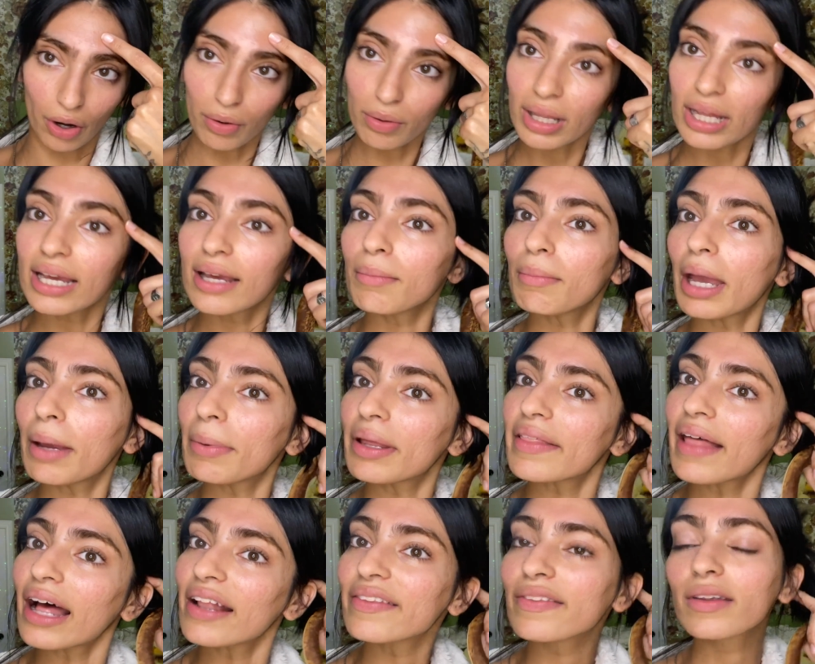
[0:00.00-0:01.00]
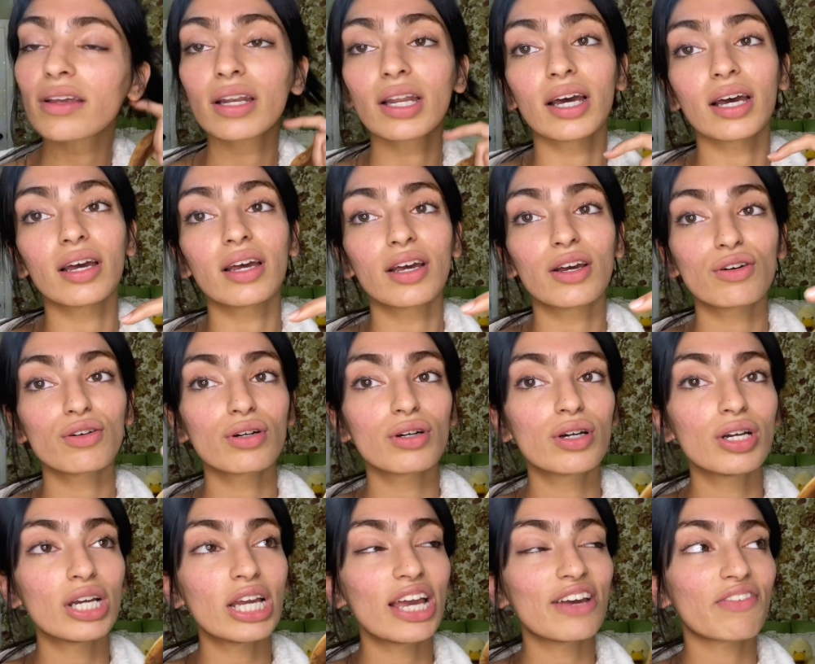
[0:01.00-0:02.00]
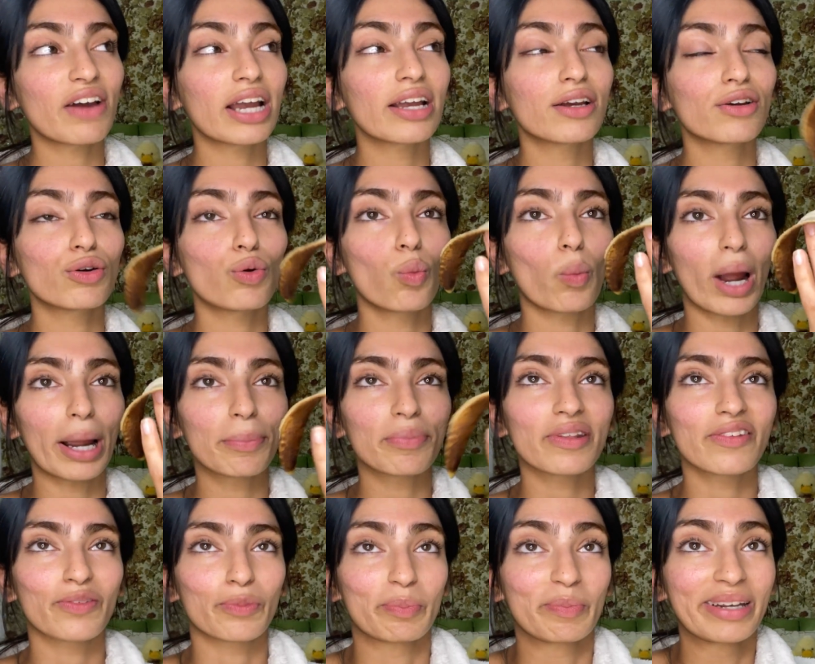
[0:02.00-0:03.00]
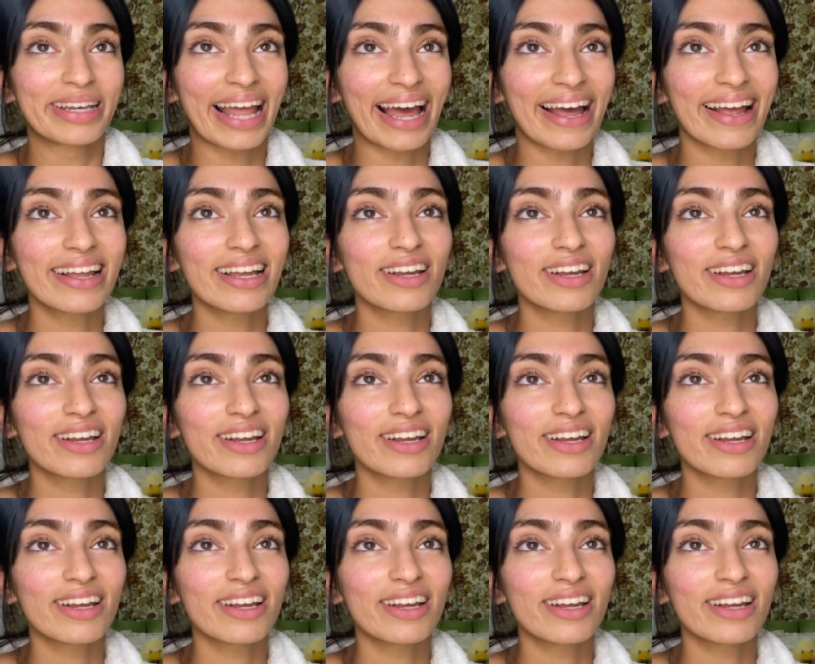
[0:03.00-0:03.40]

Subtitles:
Like maybe that's gonna, if I wipe this banana